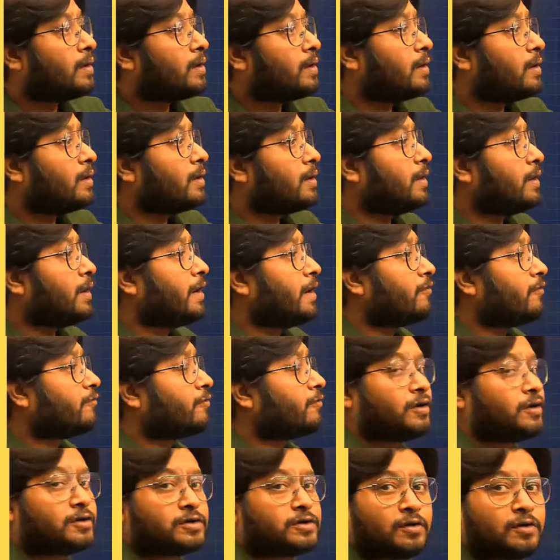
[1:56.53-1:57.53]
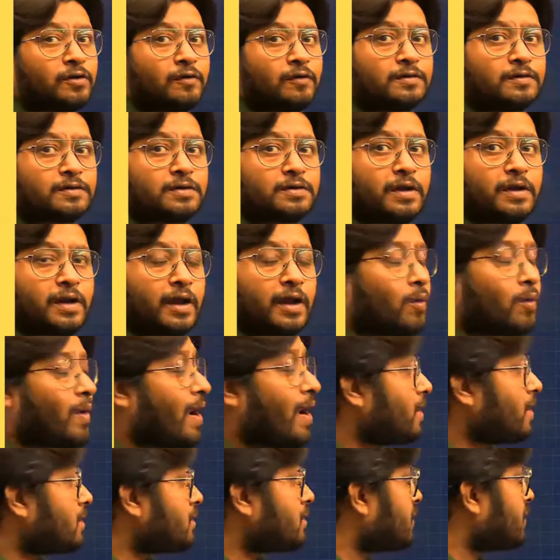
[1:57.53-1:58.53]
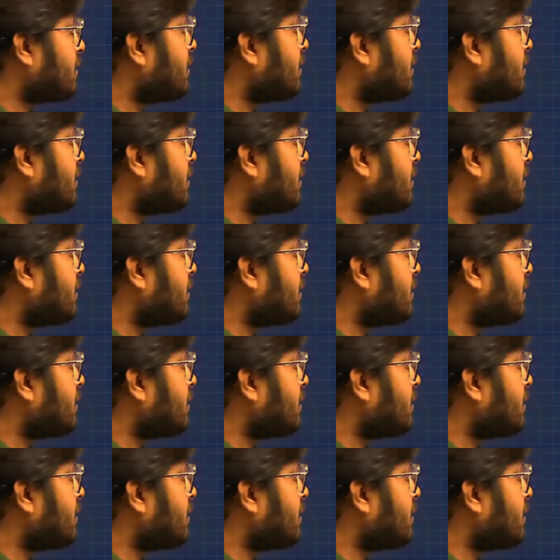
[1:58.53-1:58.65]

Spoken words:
The definition obviously requires